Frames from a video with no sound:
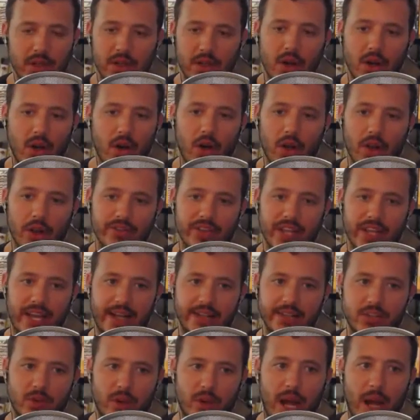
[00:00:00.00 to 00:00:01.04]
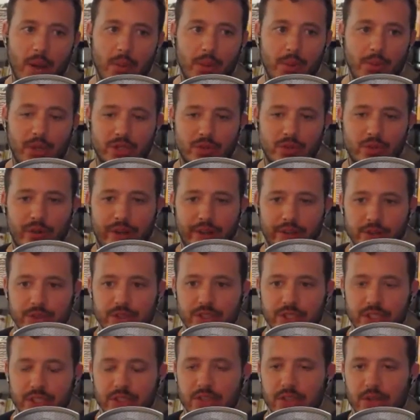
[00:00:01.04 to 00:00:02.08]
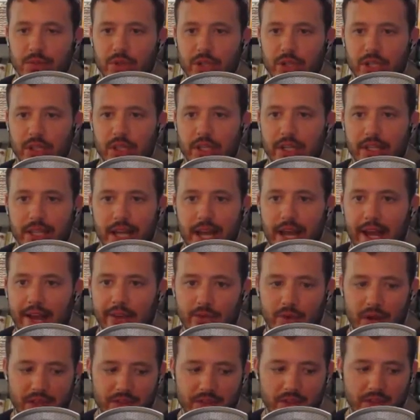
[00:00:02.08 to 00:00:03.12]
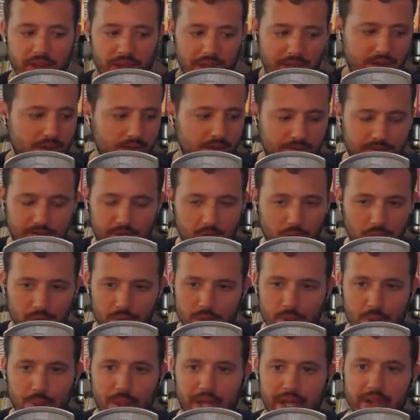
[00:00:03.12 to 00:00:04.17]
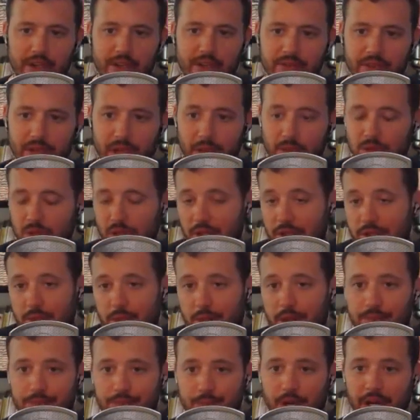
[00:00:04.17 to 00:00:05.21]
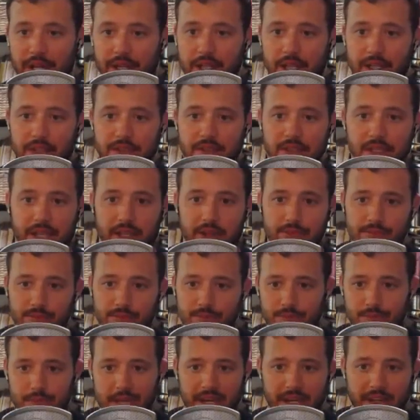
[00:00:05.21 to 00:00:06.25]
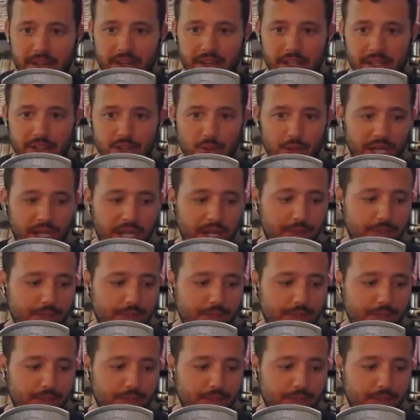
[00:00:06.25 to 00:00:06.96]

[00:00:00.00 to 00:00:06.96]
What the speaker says: all of that. And so I would much rather see something like that rather than a full competitive game. So that's where I kind of stand. Matt, anything else you want to add?